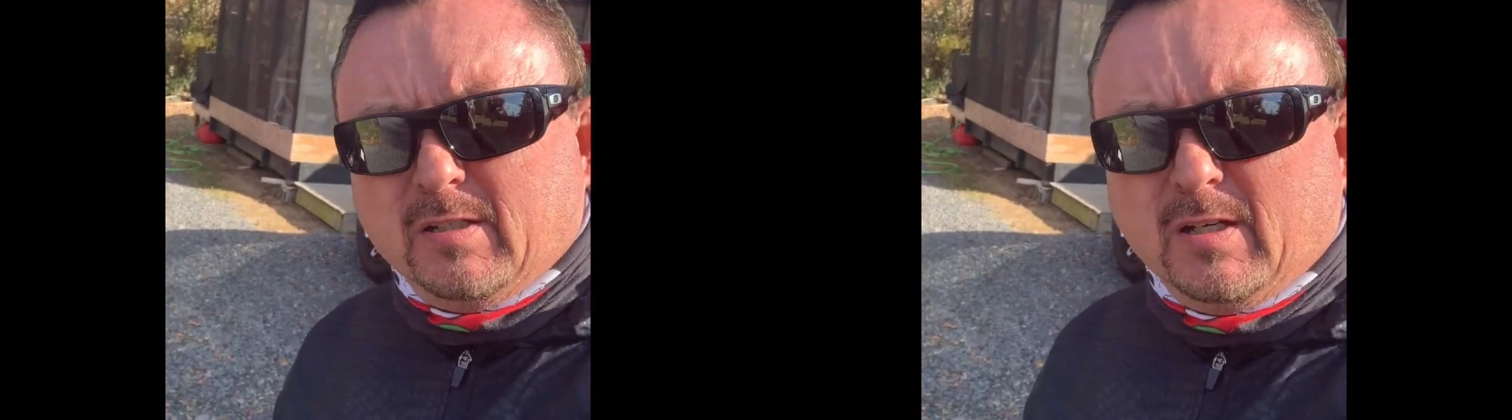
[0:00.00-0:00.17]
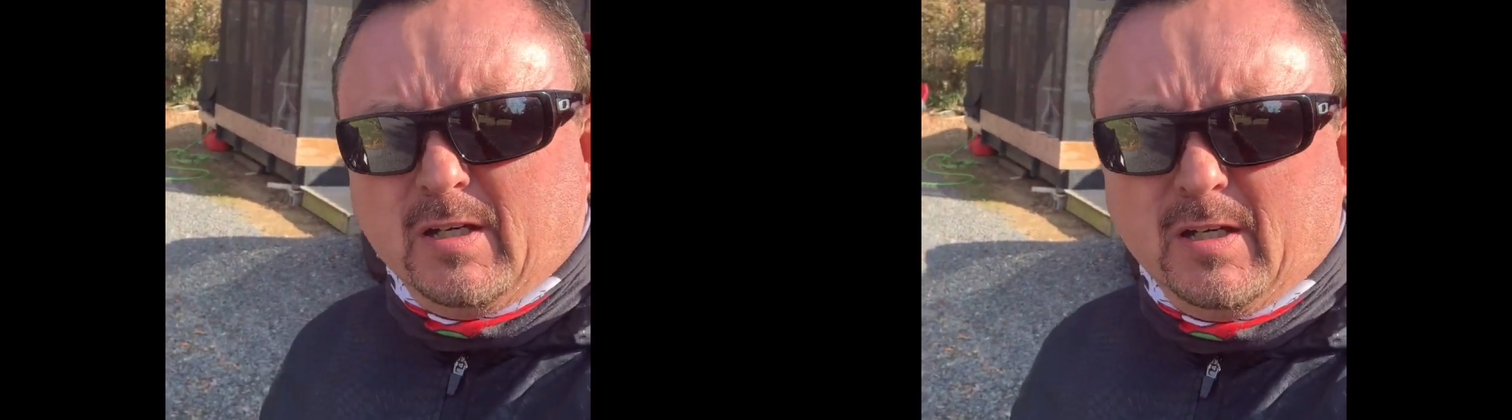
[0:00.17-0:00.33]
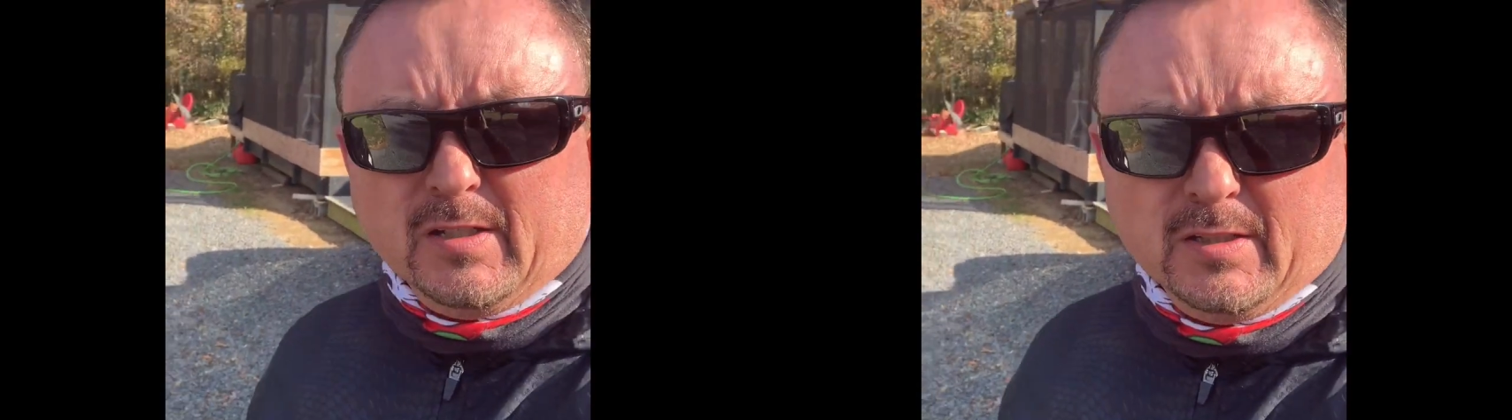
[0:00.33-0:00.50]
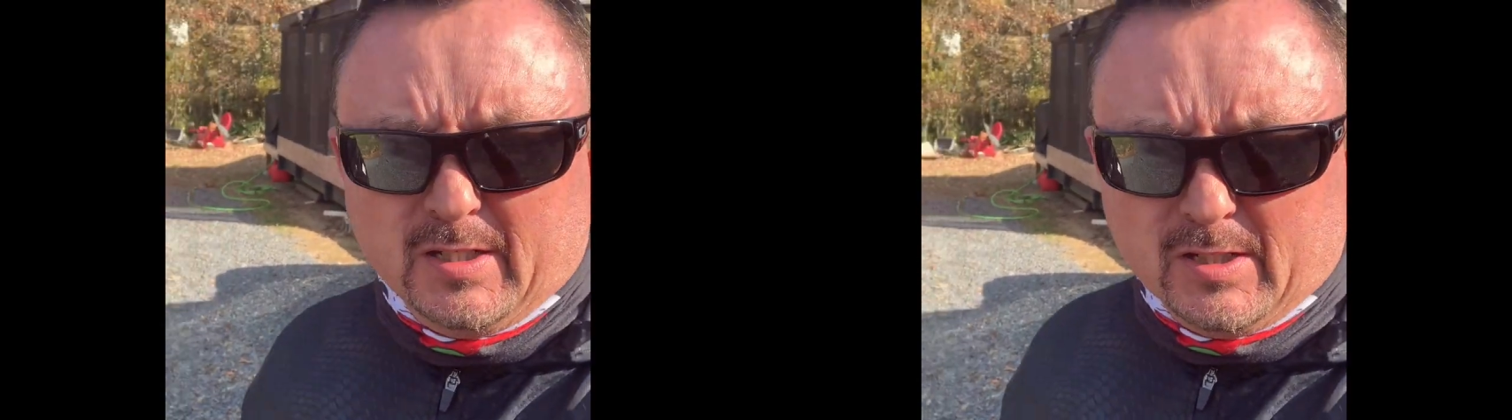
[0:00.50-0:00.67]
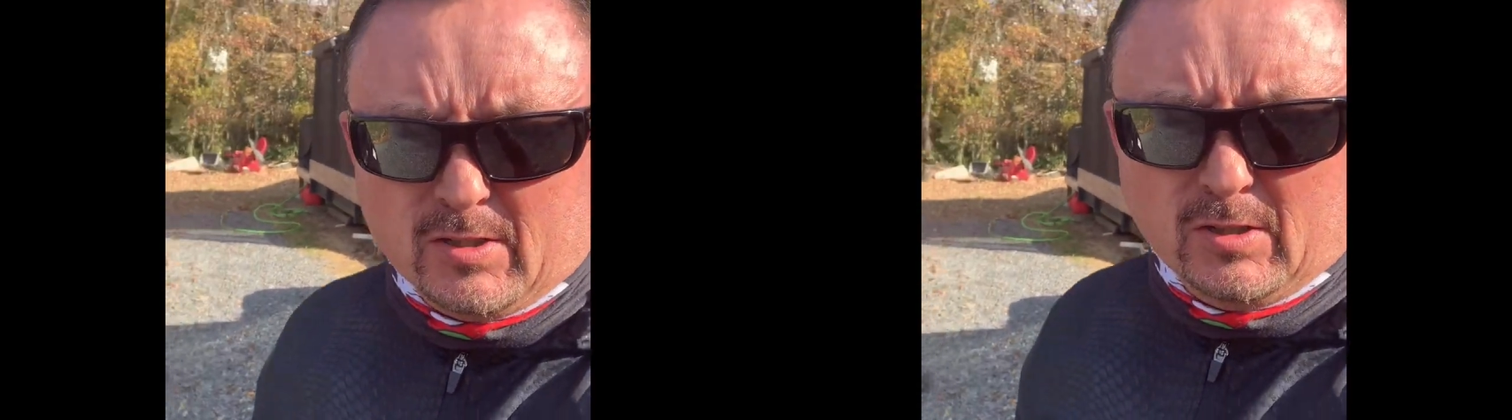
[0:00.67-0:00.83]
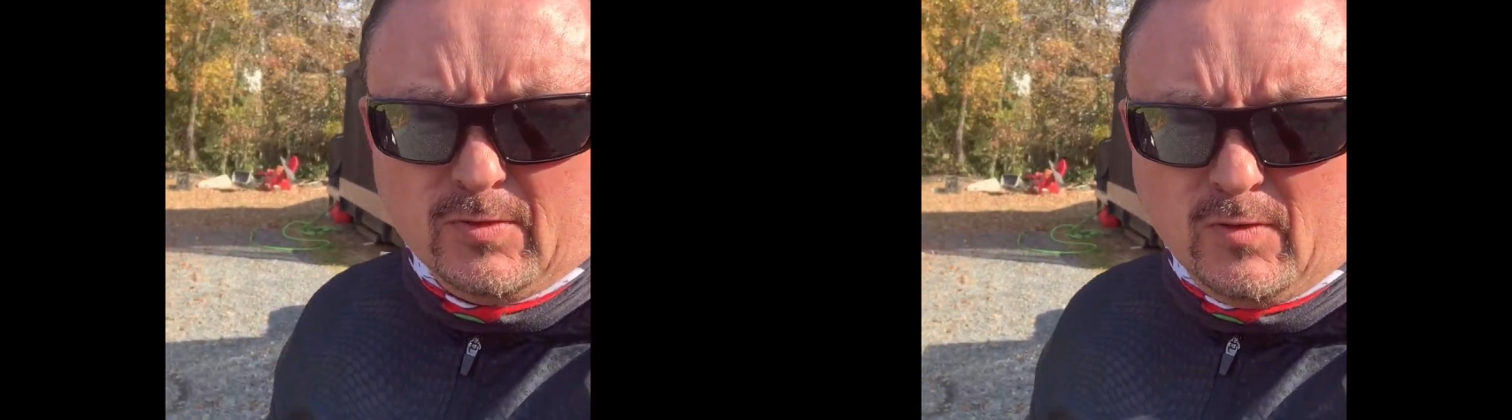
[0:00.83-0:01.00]
uh,
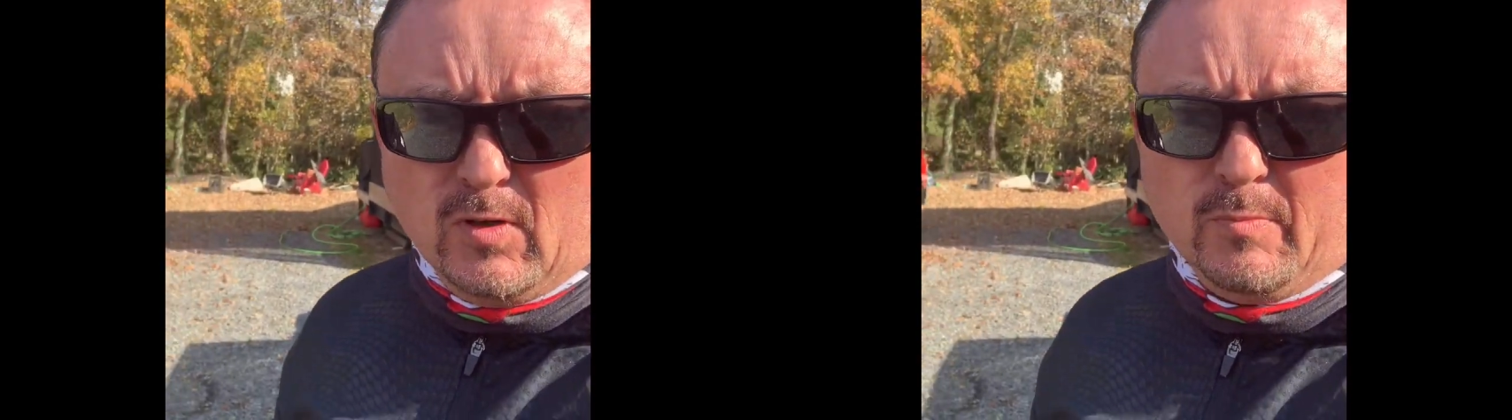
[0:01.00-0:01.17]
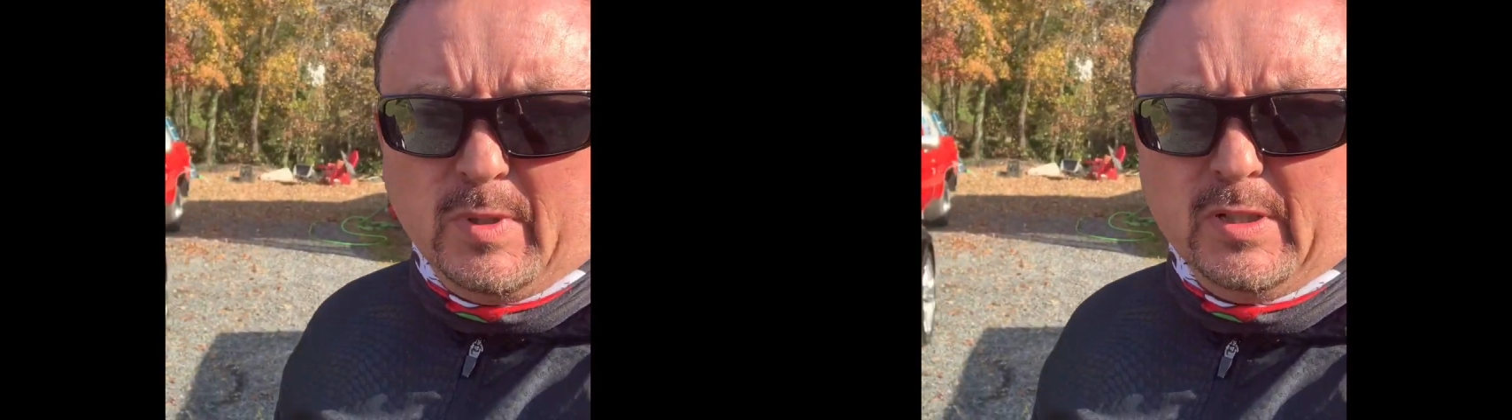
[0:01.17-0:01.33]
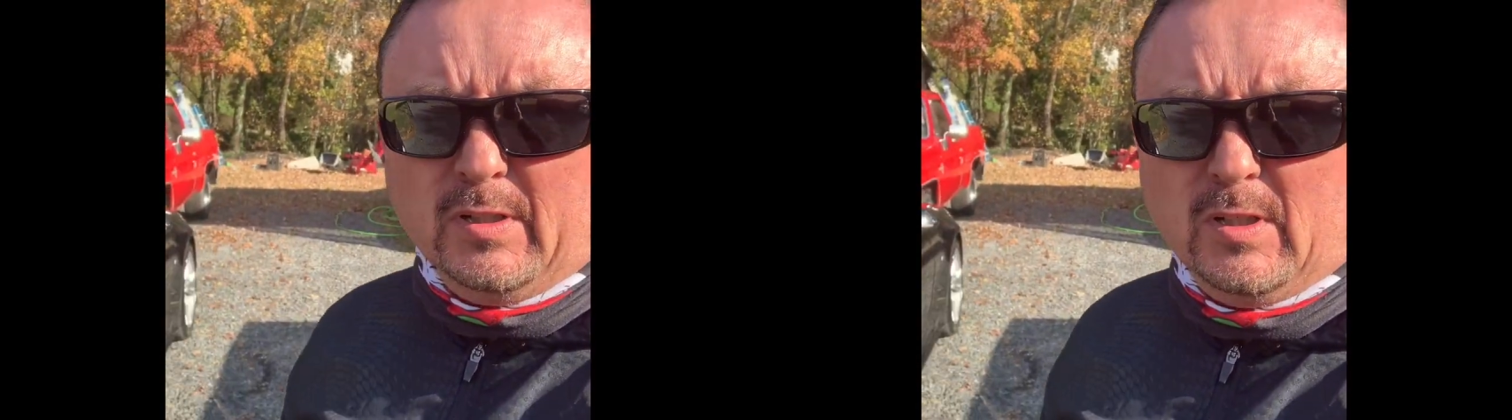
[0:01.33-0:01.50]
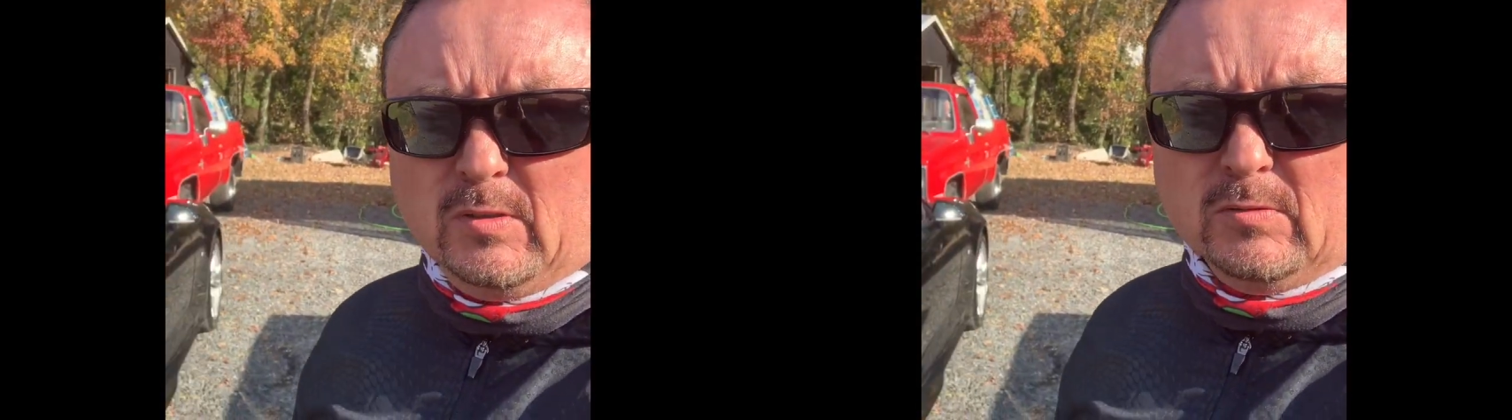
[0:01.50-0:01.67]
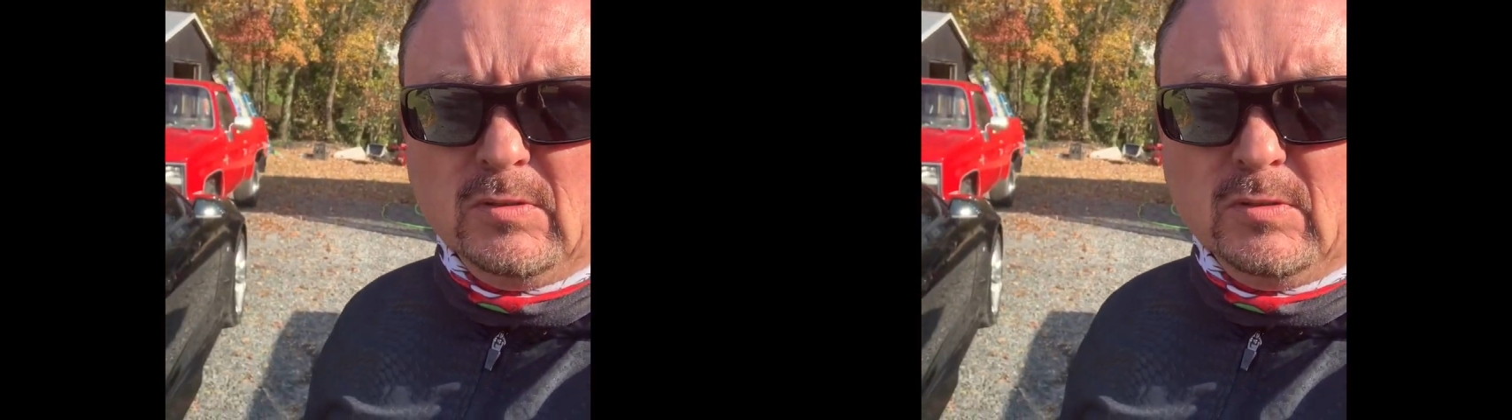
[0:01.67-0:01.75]
conditions for putting on